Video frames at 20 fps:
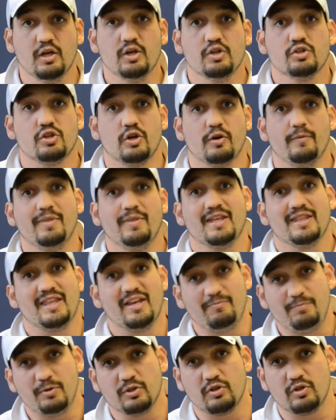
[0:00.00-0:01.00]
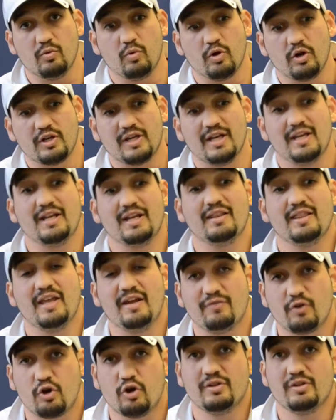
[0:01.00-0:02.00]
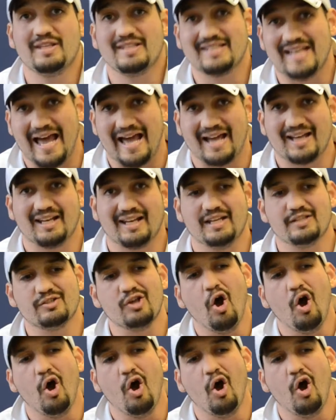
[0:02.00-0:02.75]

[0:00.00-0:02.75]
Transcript: So they put the work in, they've earned these accolades.